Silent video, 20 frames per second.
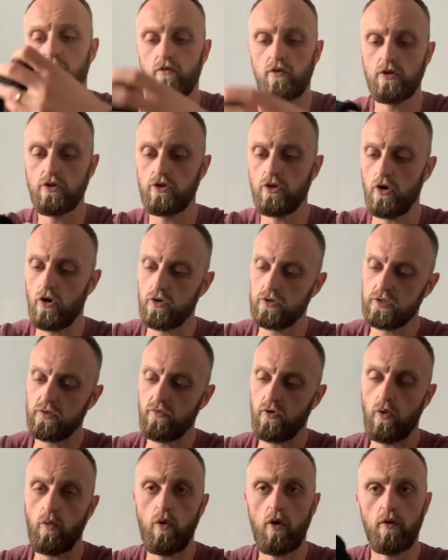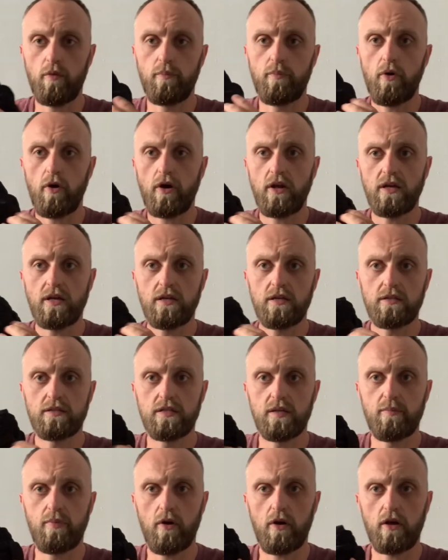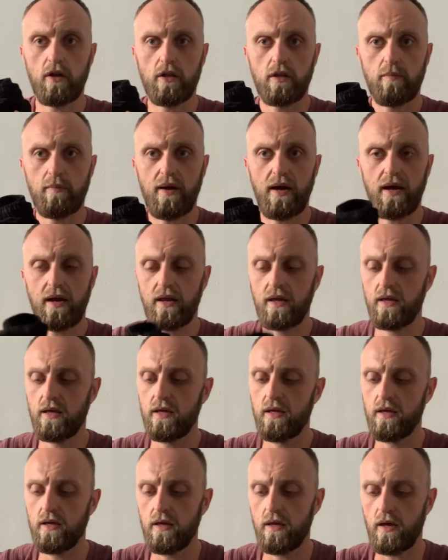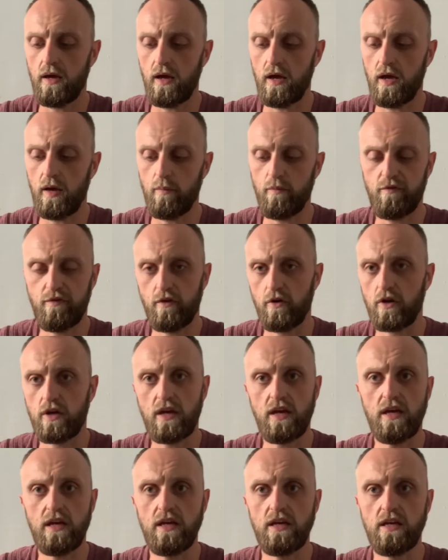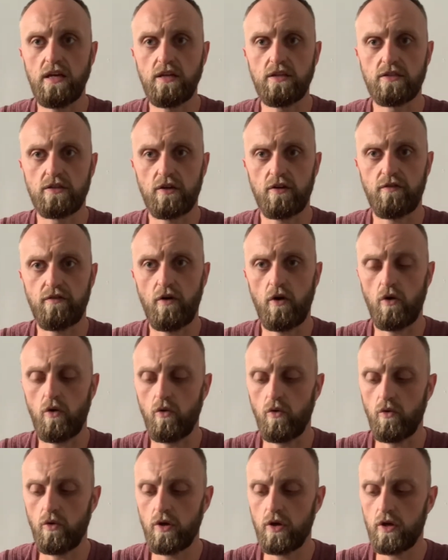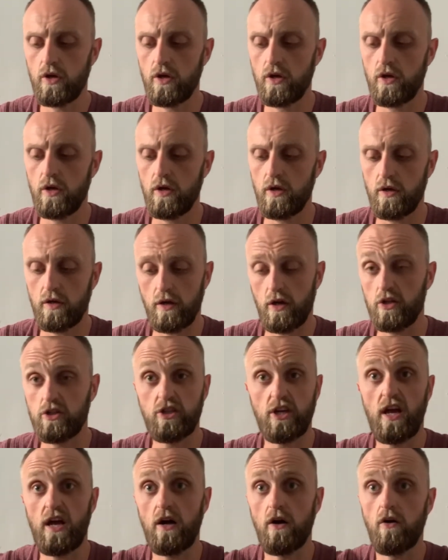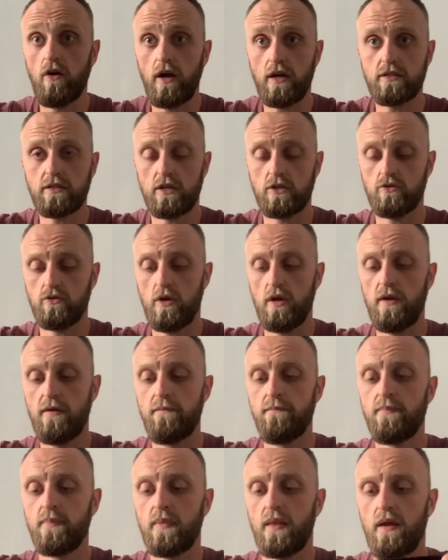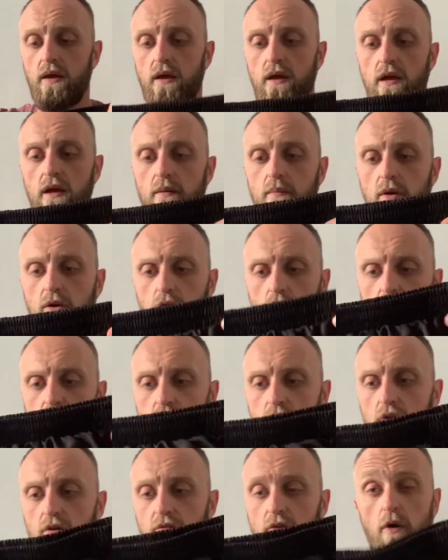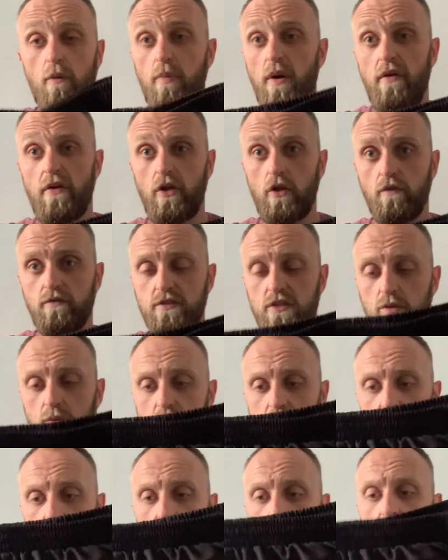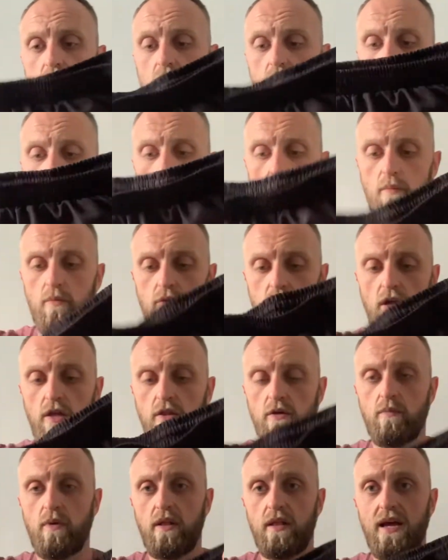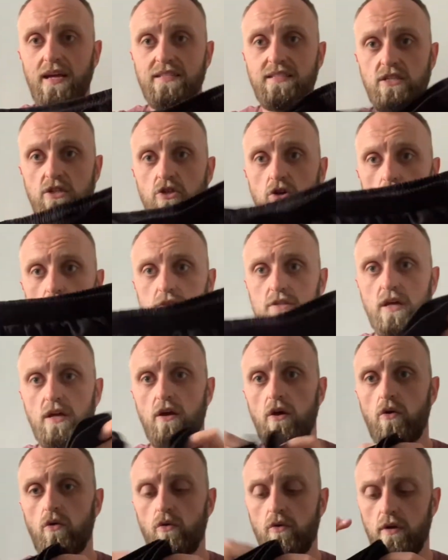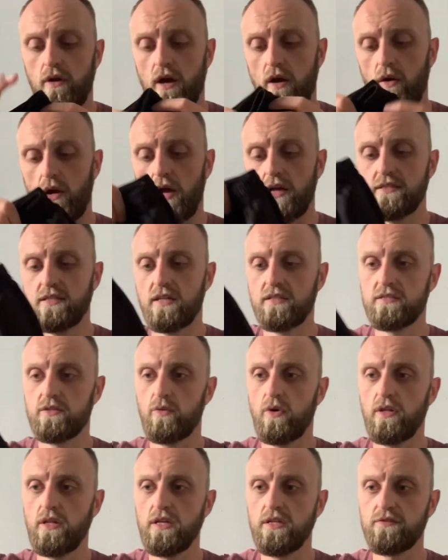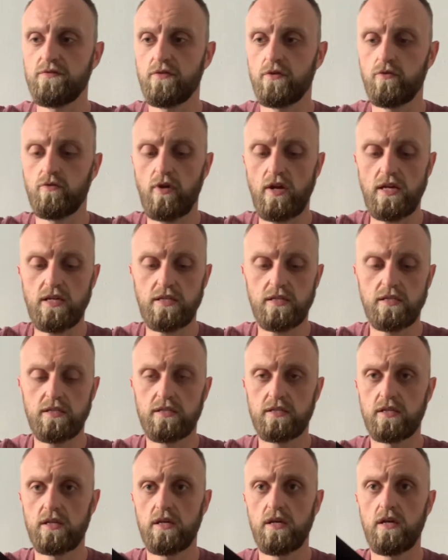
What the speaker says: running shorts. They've got one zip pocket at the back for keys, a phone, a gel, etc. I don't often have a pair of gloves in the winter. But yeah, they're my lightest shorts I own. I tend to wear these for races.